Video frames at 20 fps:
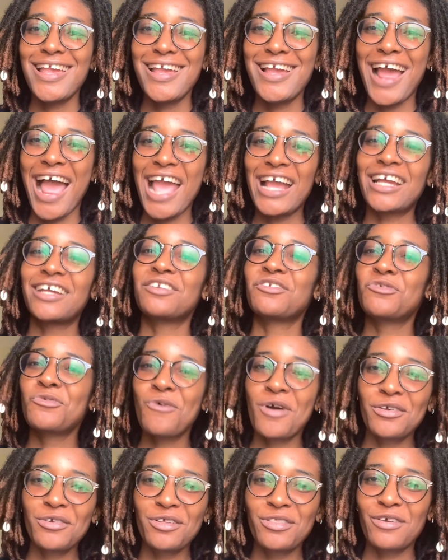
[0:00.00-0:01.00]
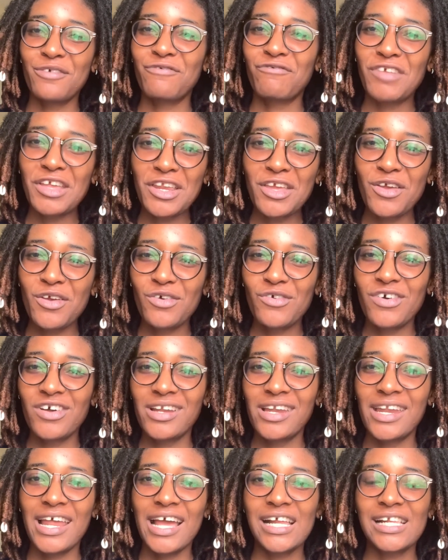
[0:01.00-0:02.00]
I can do another video
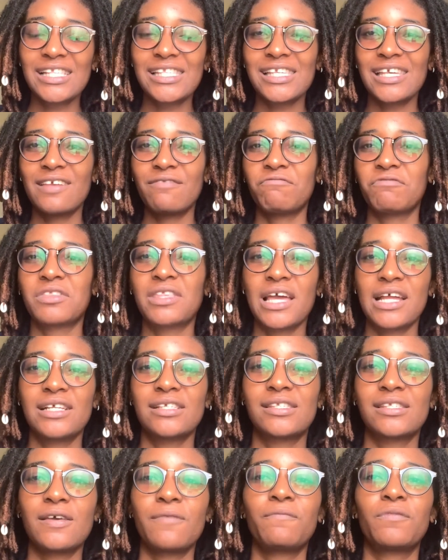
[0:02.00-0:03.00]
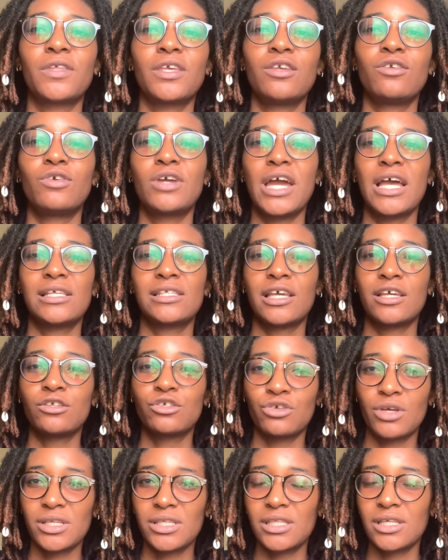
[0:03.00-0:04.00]
on that if that is something you guys are
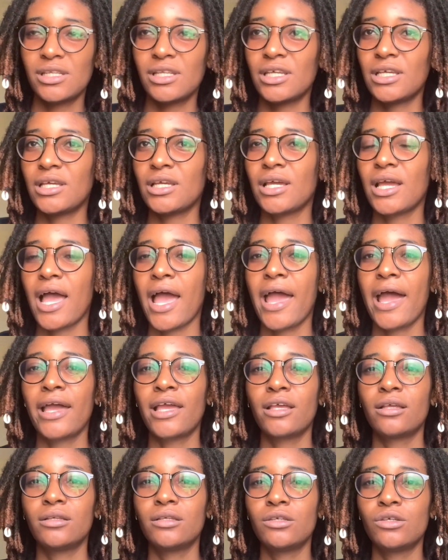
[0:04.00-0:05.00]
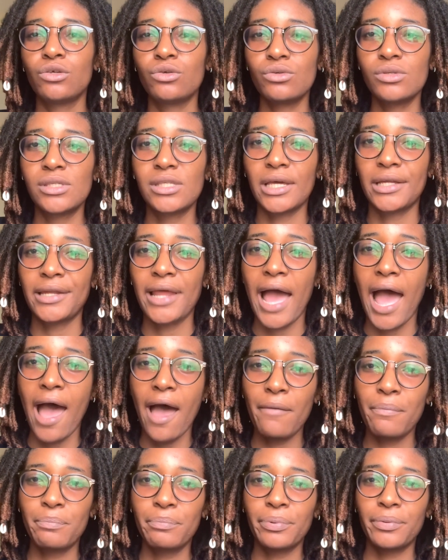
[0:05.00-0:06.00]
interested in. I use an
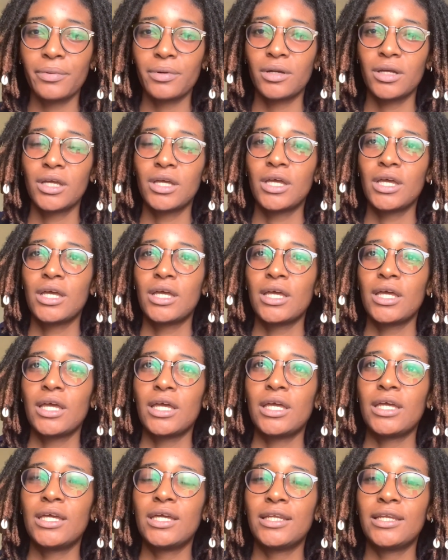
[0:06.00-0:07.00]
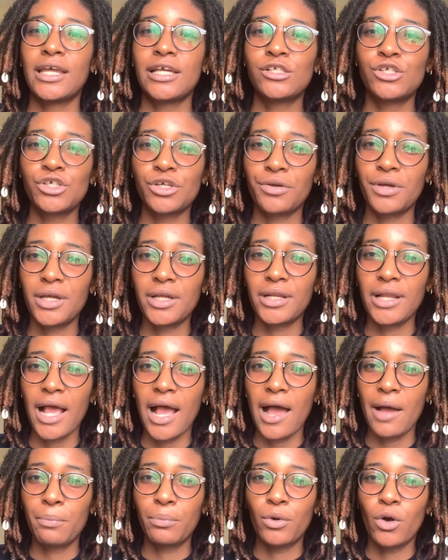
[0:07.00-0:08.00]
app, a Nigerian
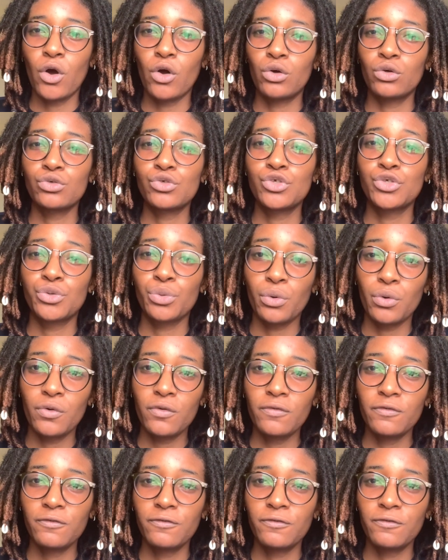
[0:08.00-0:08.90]
app called Tschüss.